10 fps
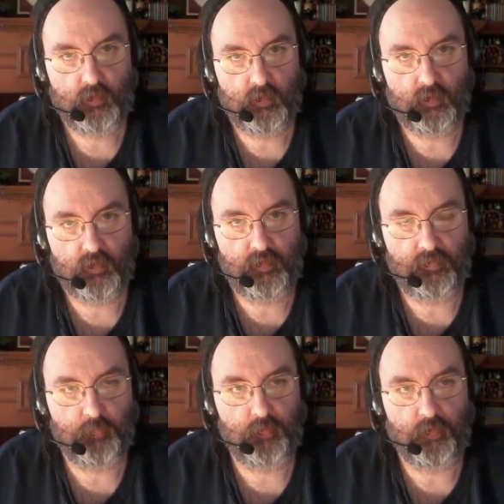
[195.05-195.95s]
uh,
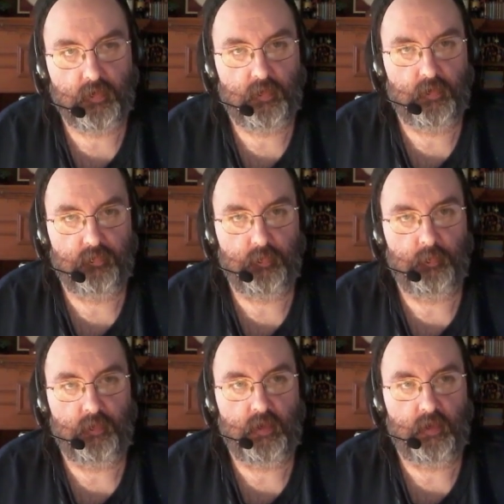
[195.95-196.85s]
it's pretty clear
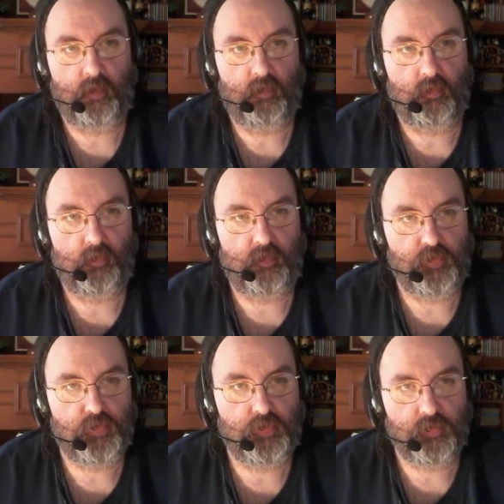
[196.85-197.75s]
from the get go,
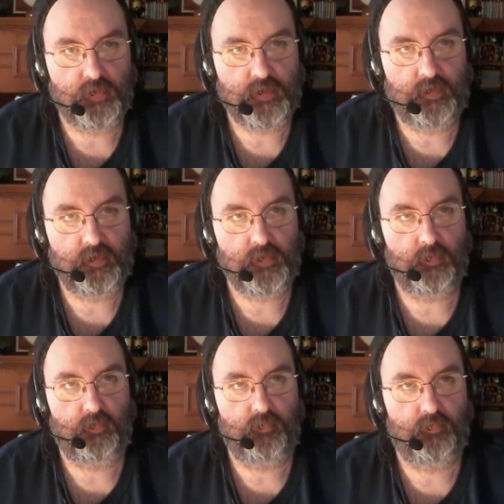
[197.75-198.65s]
Issues any
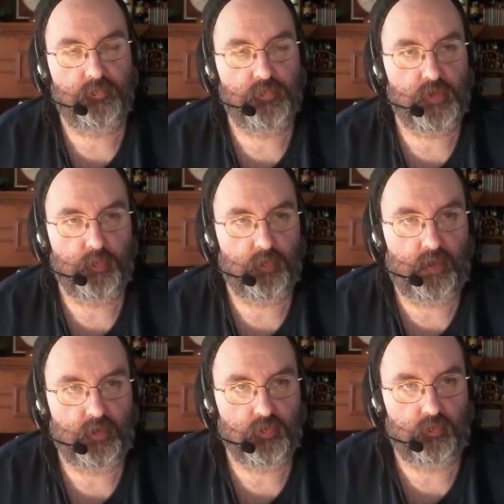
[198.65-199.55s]
sort of
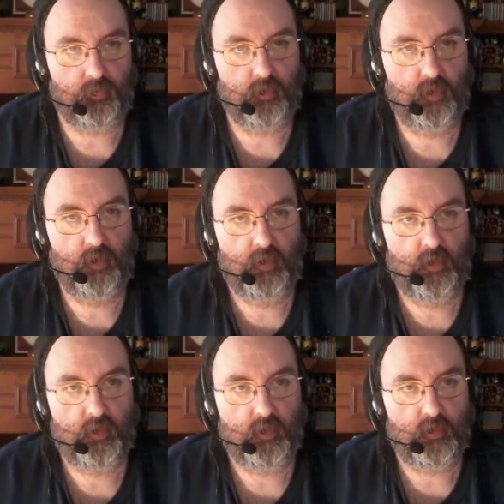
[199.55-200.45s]
supernatural
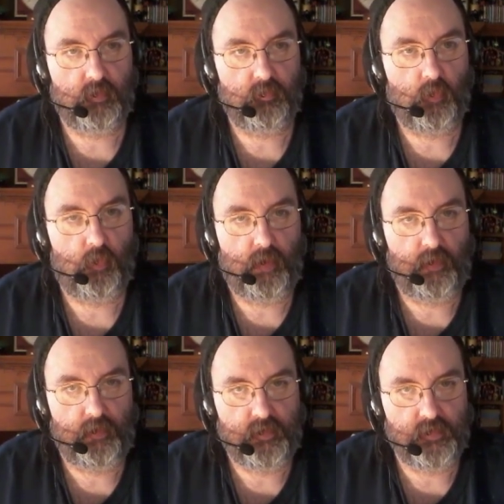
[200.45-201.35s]
um,
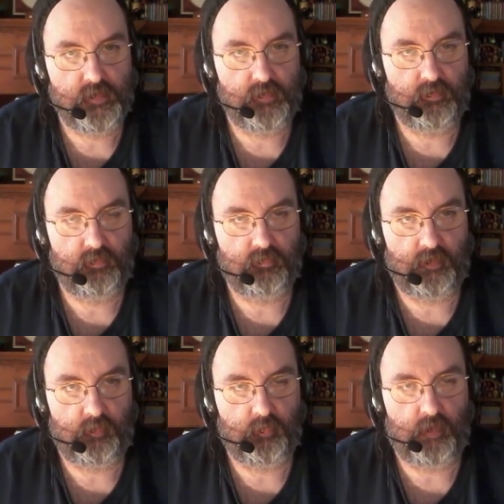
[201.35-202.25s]
qualities to the
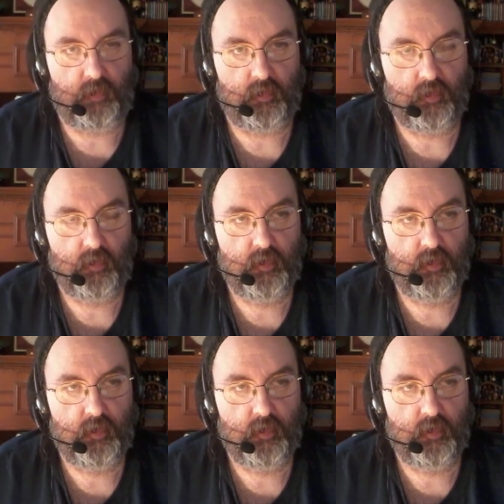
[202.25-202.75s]
vampire,